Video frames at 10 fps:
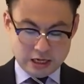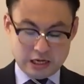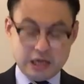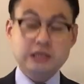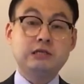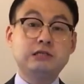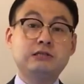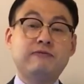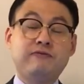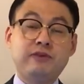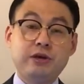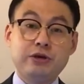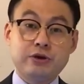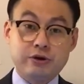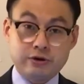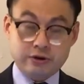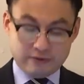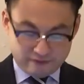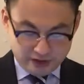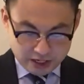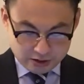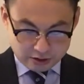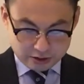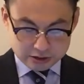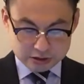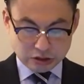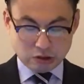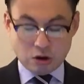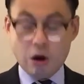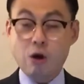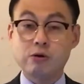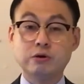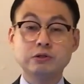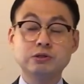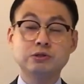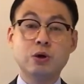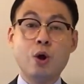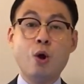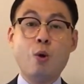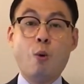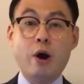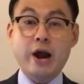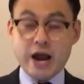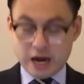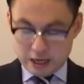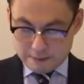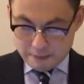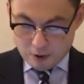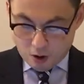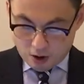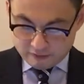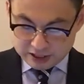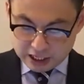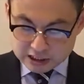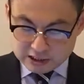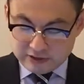His disfigured fingers, toes, or any of his